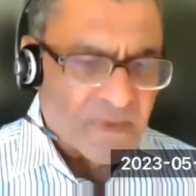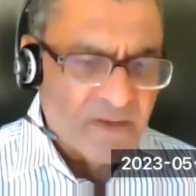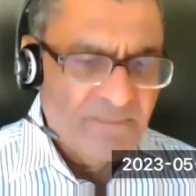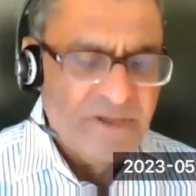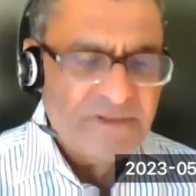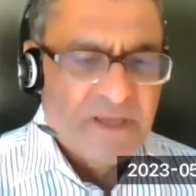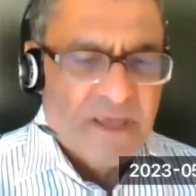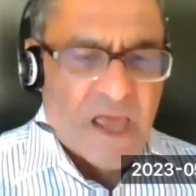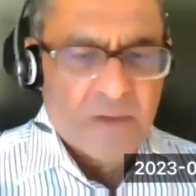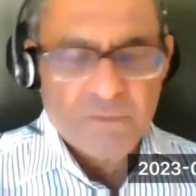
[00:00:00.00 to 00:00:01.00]
But
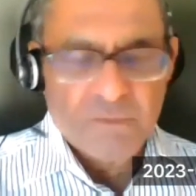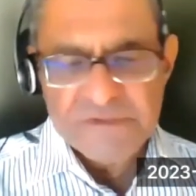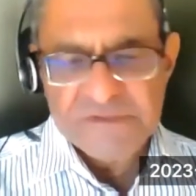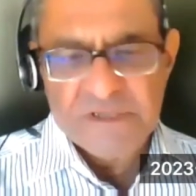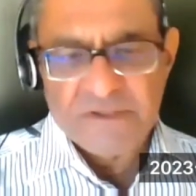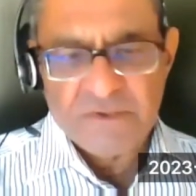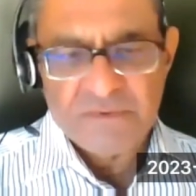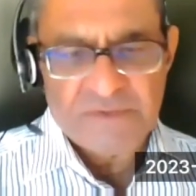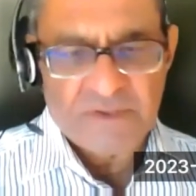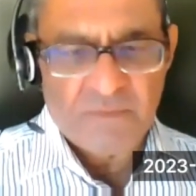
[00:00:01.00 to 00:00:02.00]
I wouldn't start
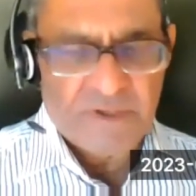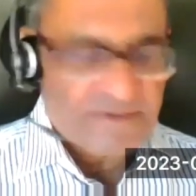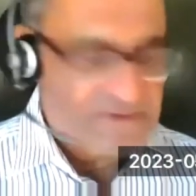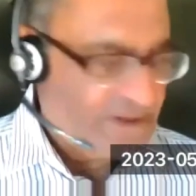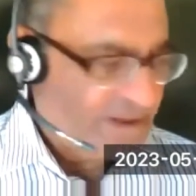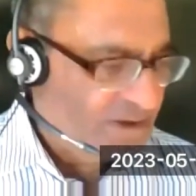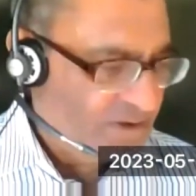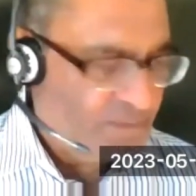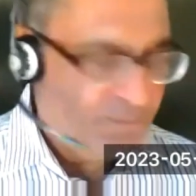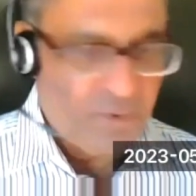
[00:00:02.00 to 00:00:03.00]
using words like,
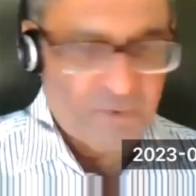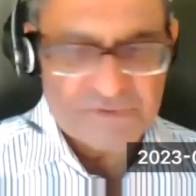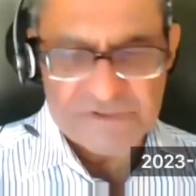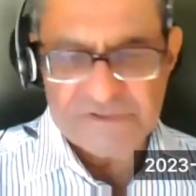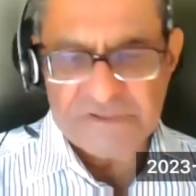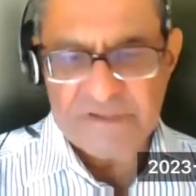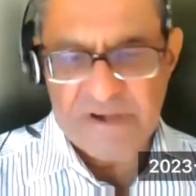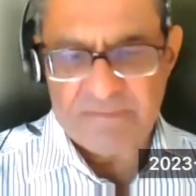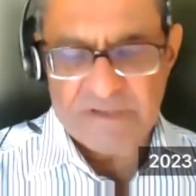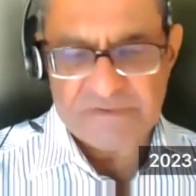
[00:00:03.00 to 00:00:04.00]
Porter's
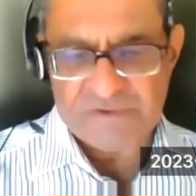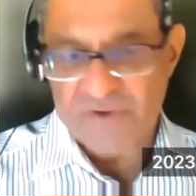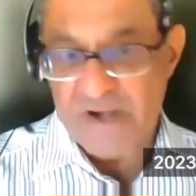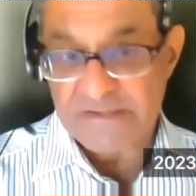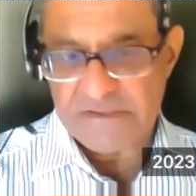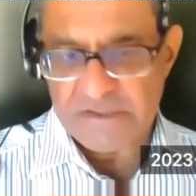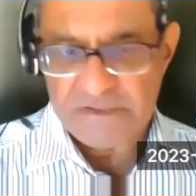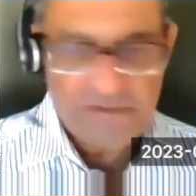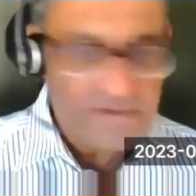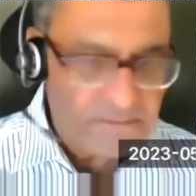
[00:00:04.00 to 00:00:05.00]
generic
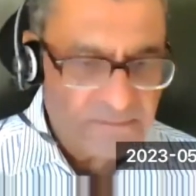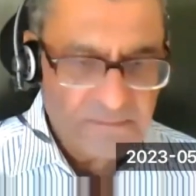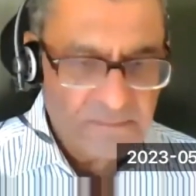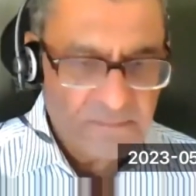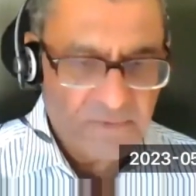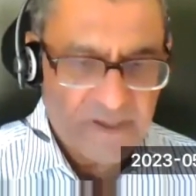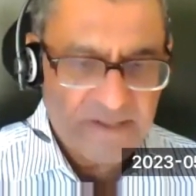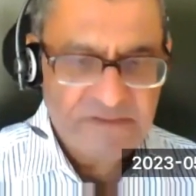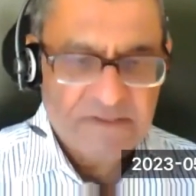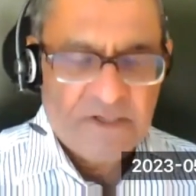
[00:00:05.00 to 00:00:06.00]
strategies,
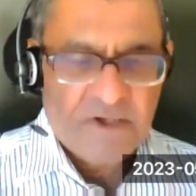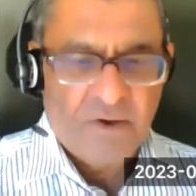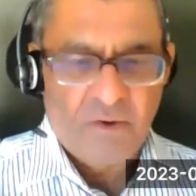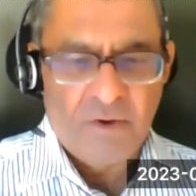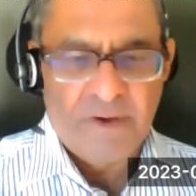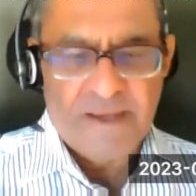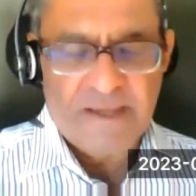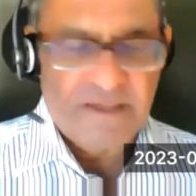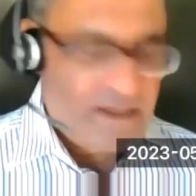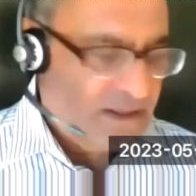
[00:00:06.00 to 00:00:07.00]
right? Or
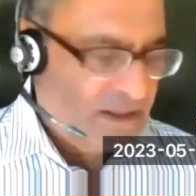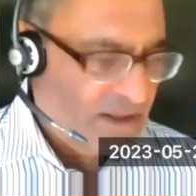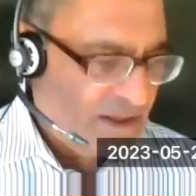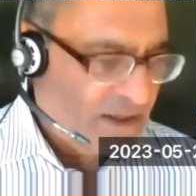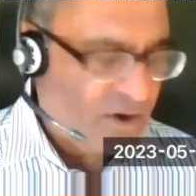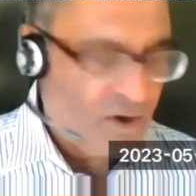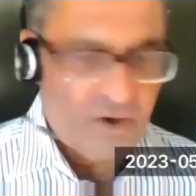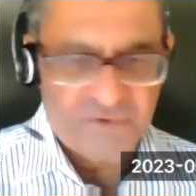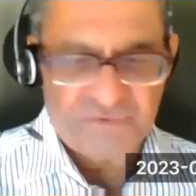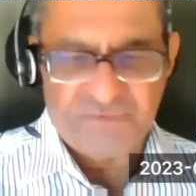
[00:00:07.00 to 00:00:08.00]
a
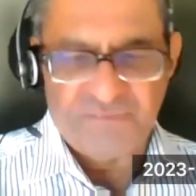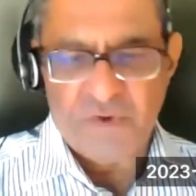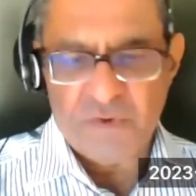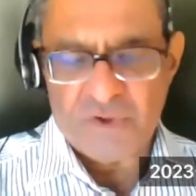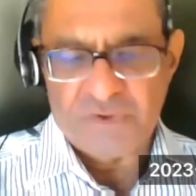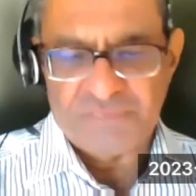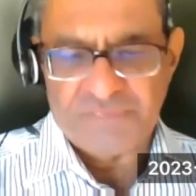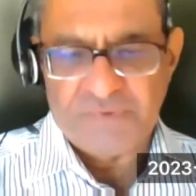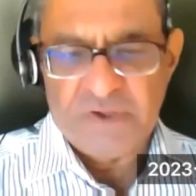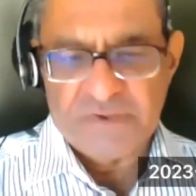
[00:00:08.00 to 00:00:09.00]
cost
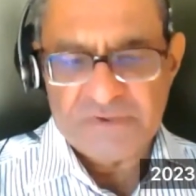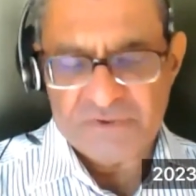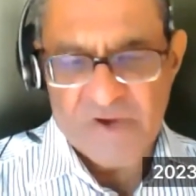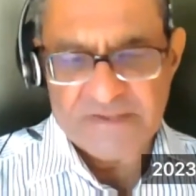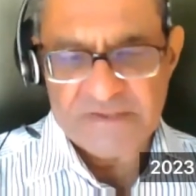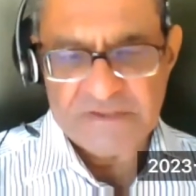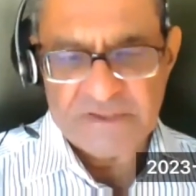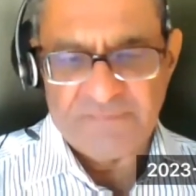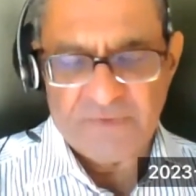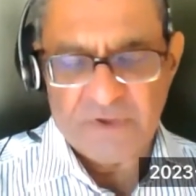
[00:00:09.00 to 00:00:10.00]
focus
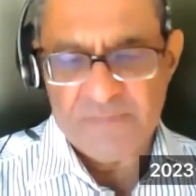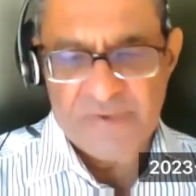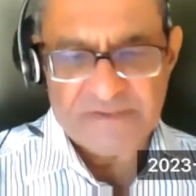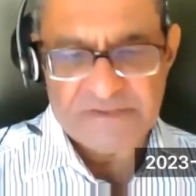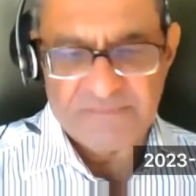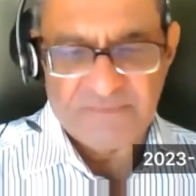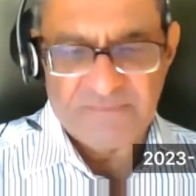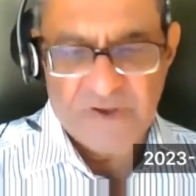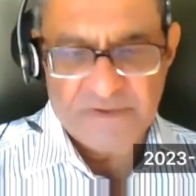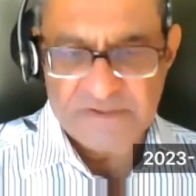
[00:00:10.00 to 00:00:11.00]
strategy for competitive
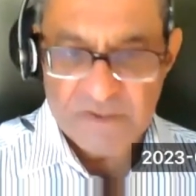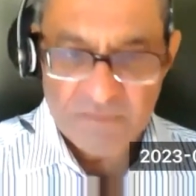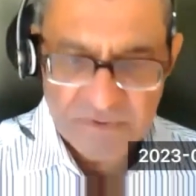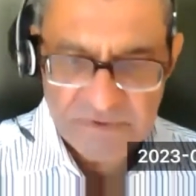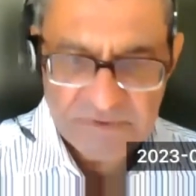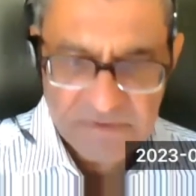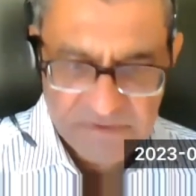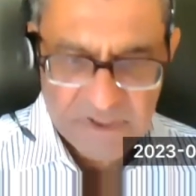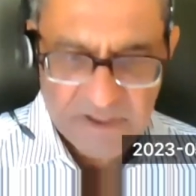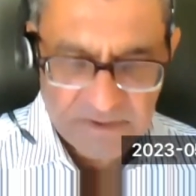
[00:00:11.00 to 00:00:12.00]
advantage. I wouldn't
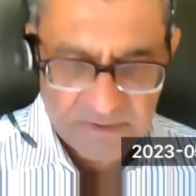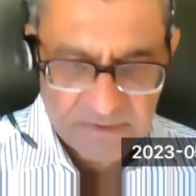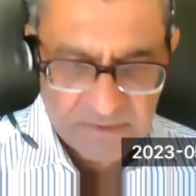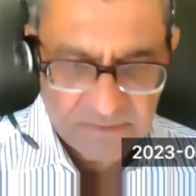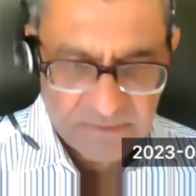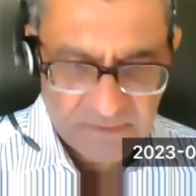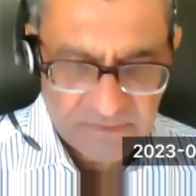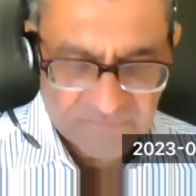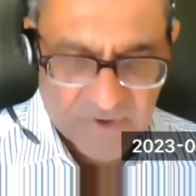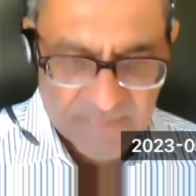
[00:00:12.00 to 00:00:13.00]
start
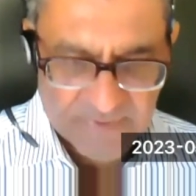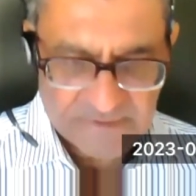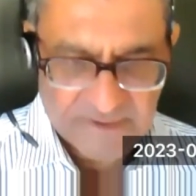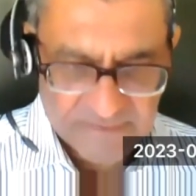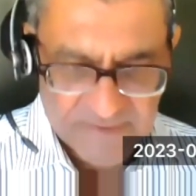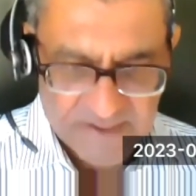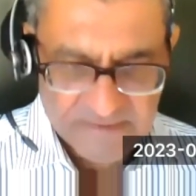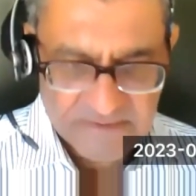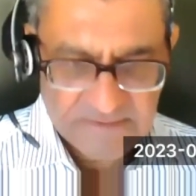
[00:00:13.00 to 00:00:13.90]
describing it like that.